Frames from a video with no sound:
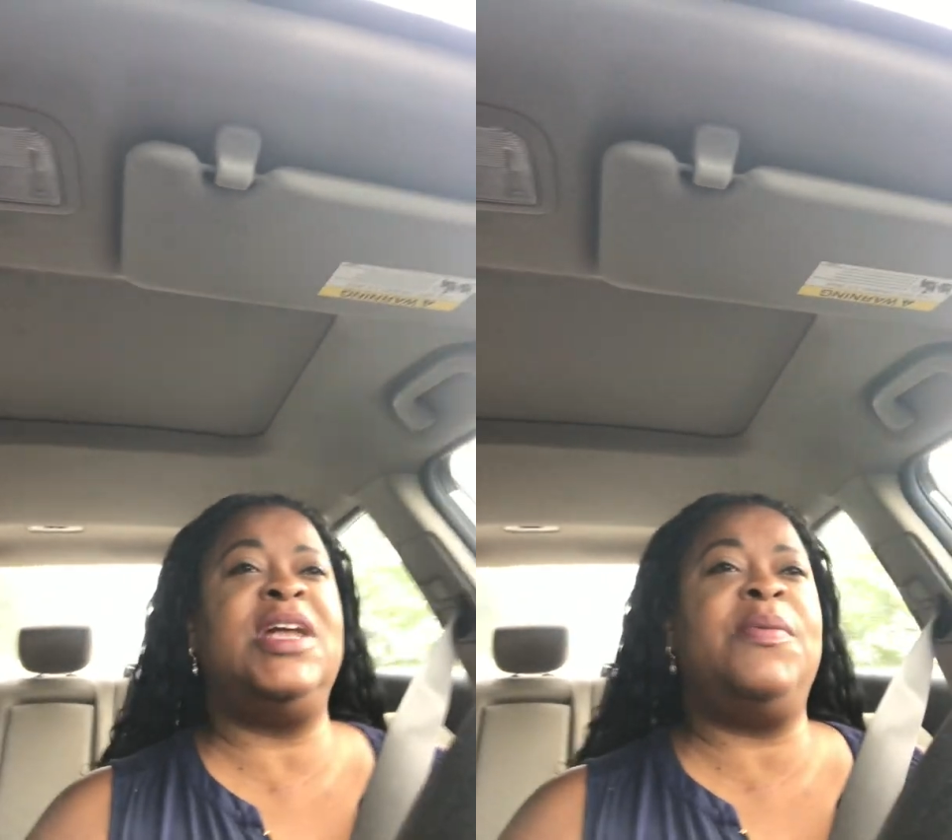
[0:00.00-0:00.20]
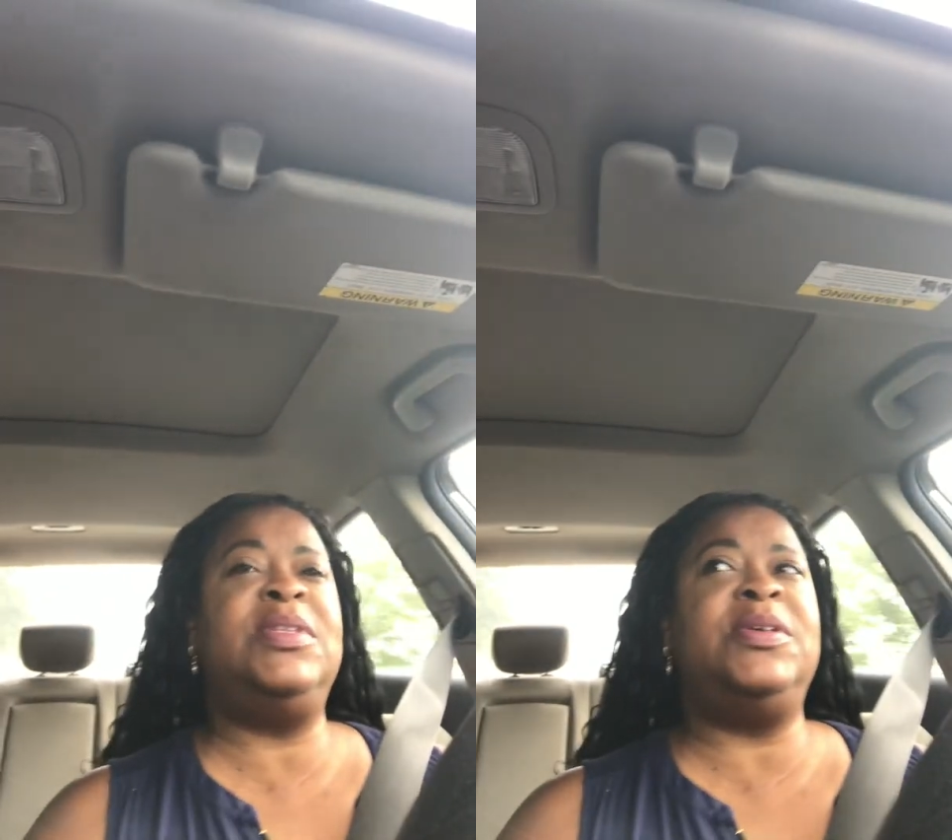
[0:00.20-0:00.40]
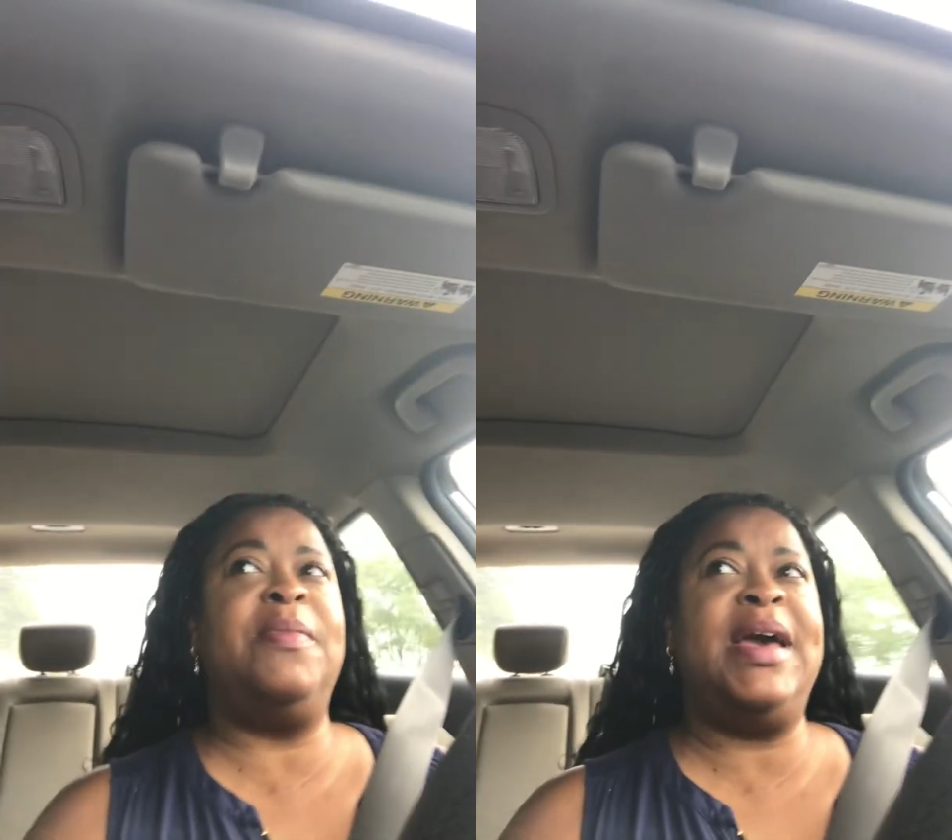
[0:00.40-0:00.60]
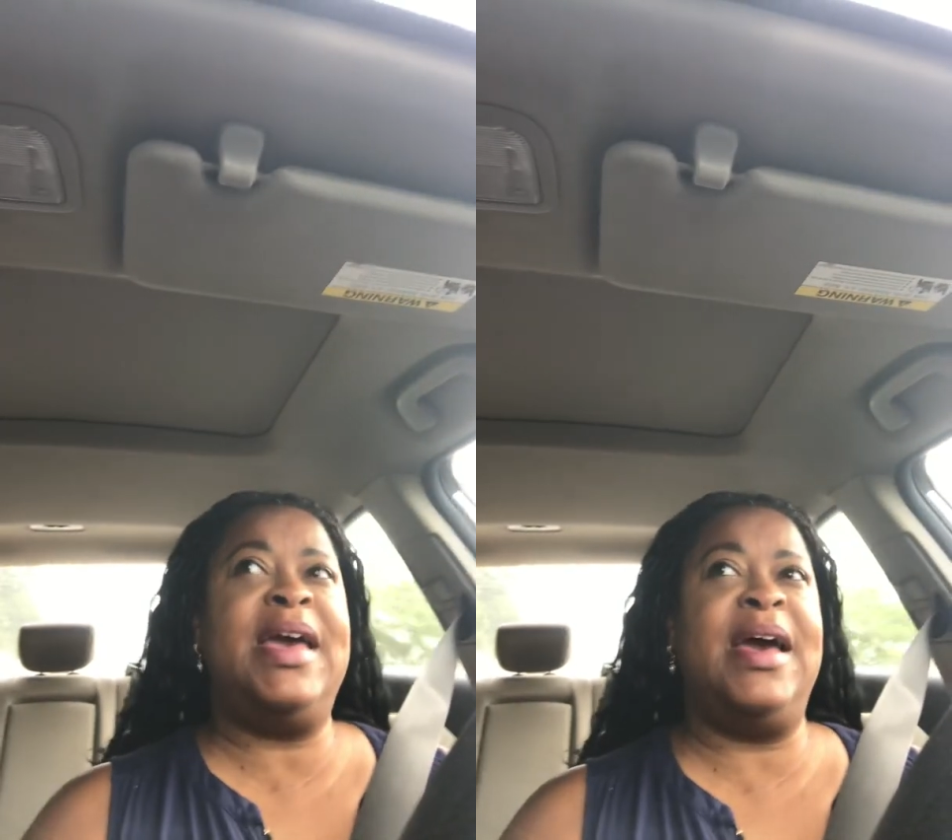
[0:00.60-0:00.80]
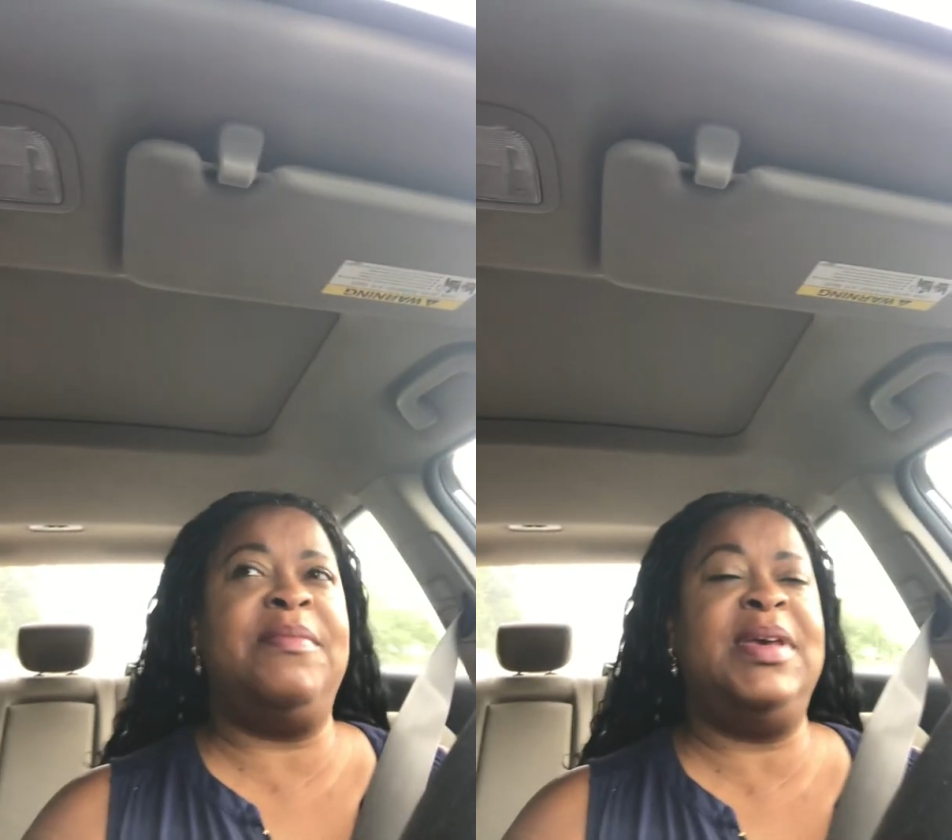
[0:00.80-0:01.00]
I went to
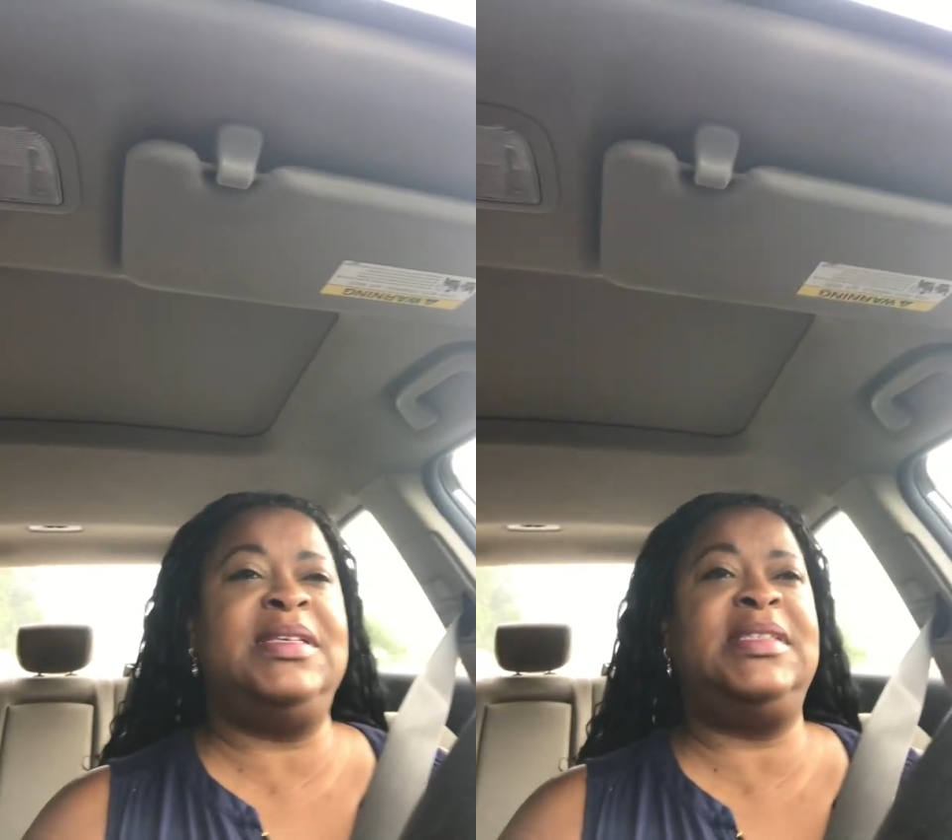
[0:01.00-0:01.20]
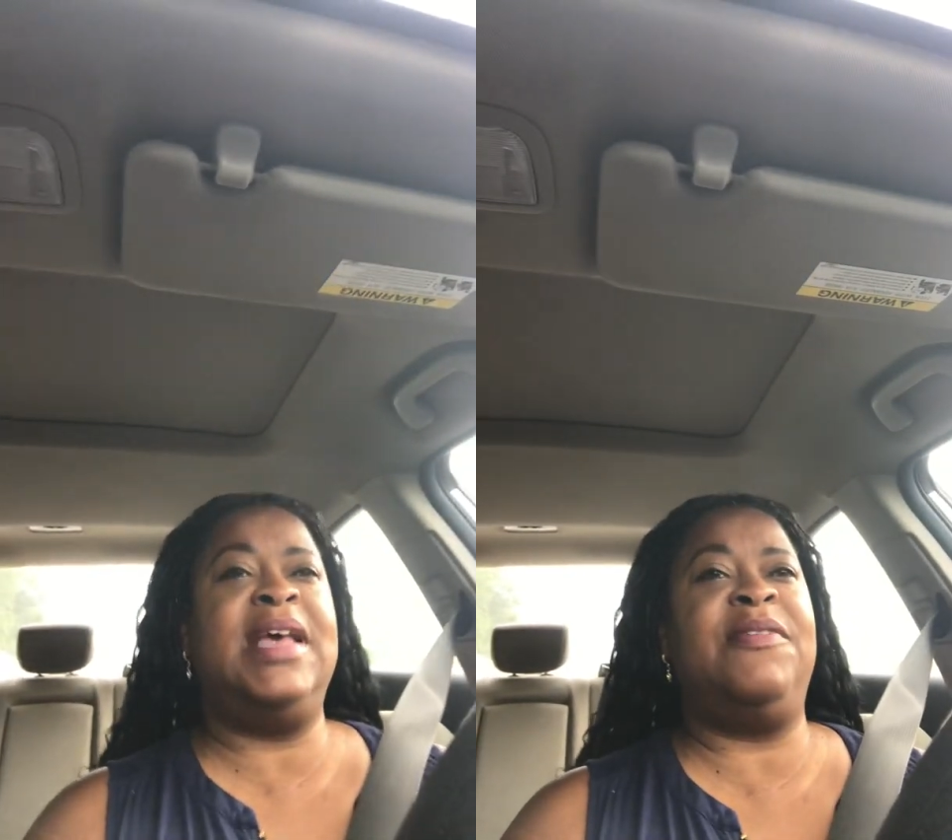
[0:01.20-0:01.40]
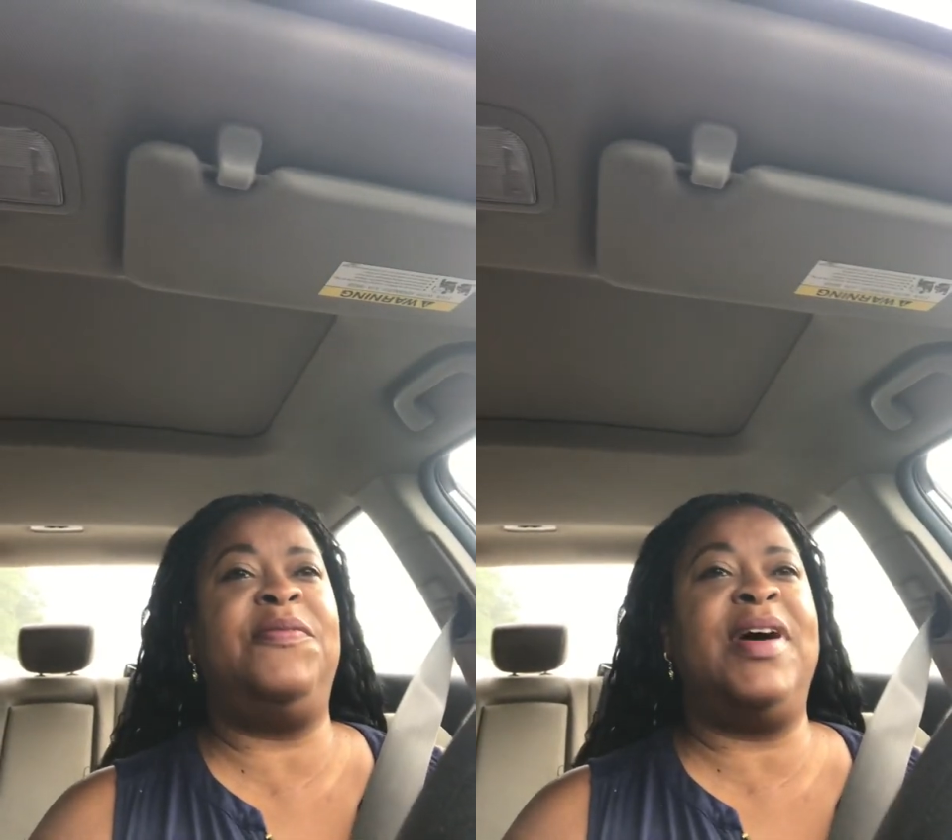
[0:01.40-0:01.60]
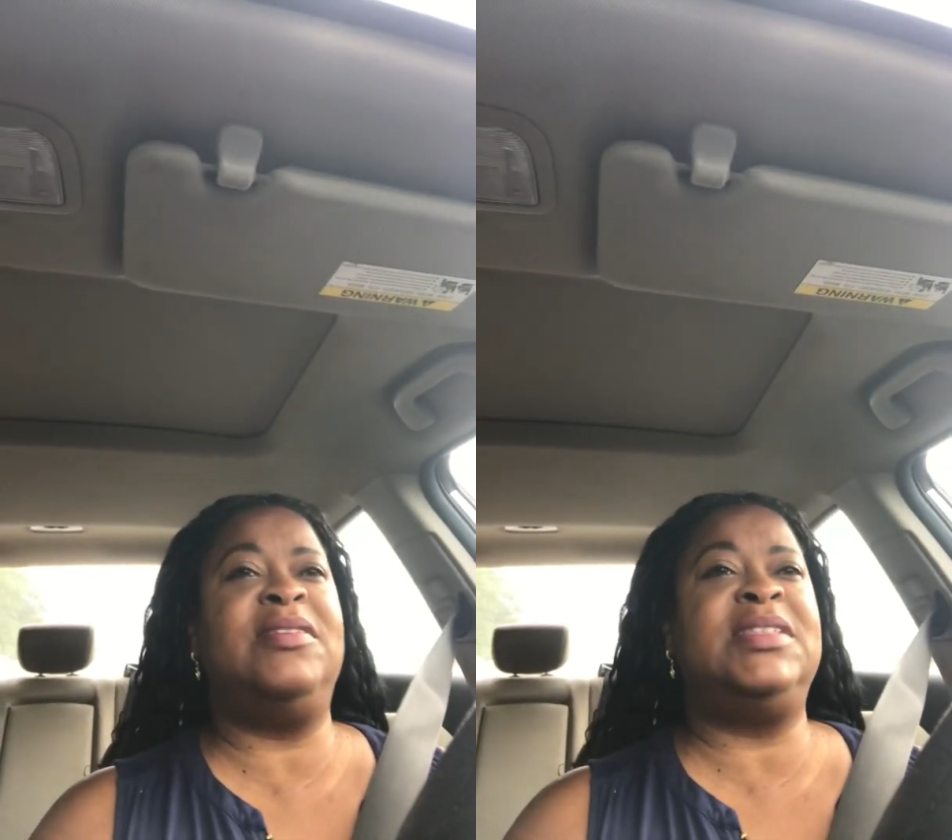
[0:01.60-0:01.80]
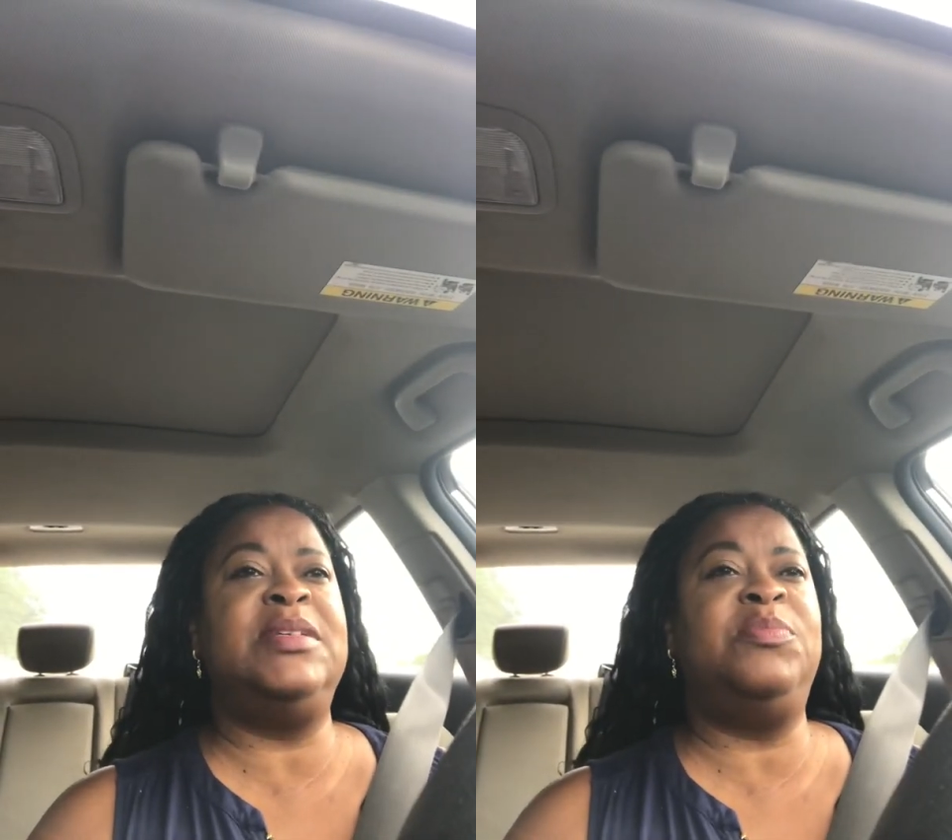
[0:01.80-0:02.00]
Miami, stay at
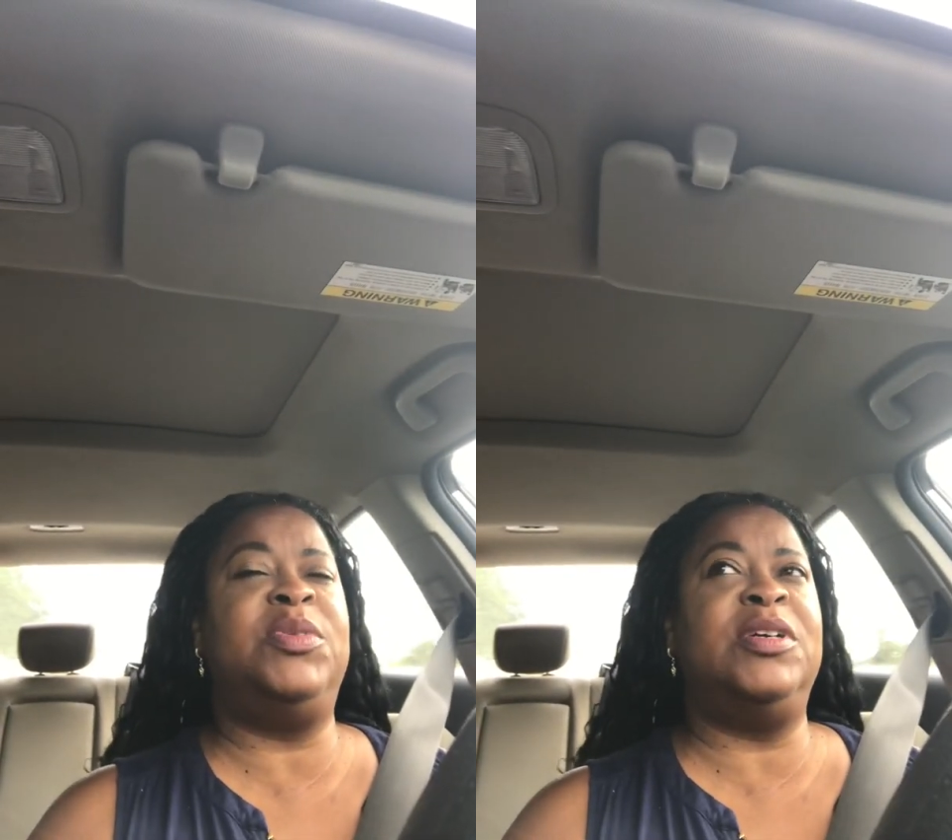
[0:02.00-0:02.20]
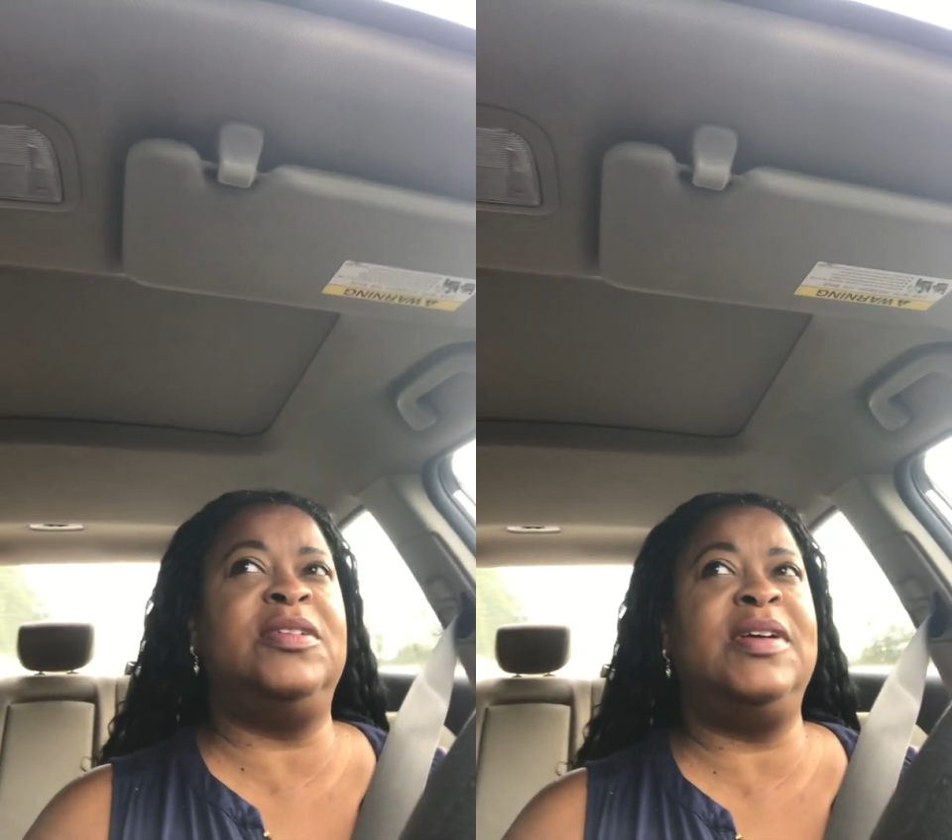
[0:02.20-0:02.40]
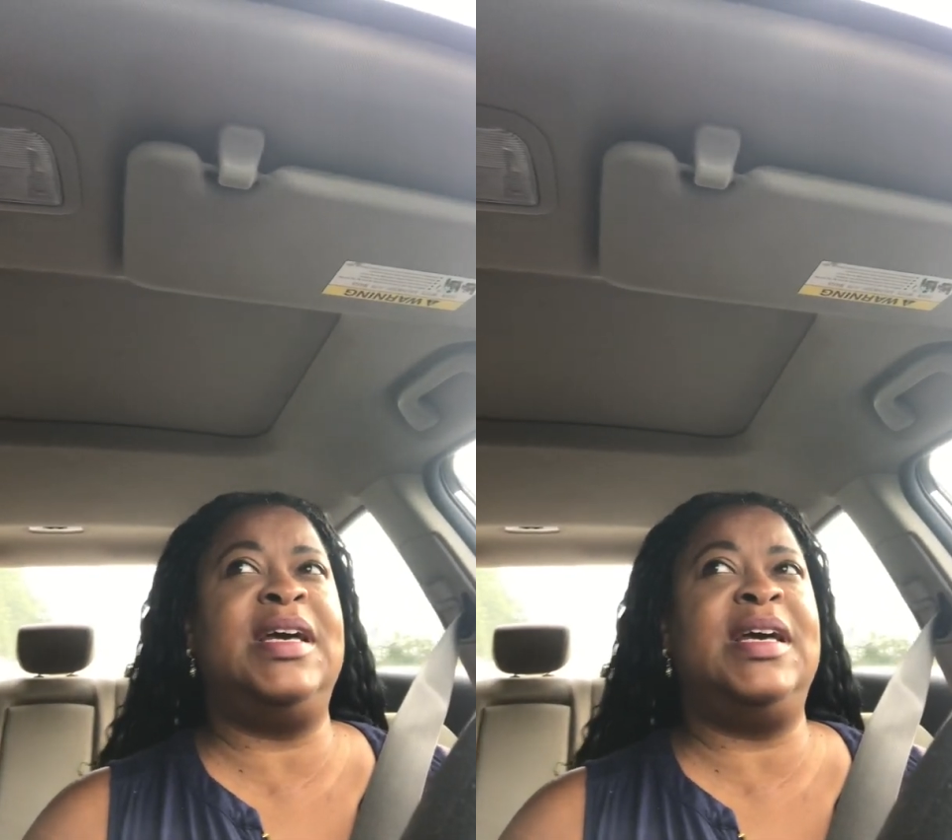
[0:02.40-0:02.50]
Fontainebleau,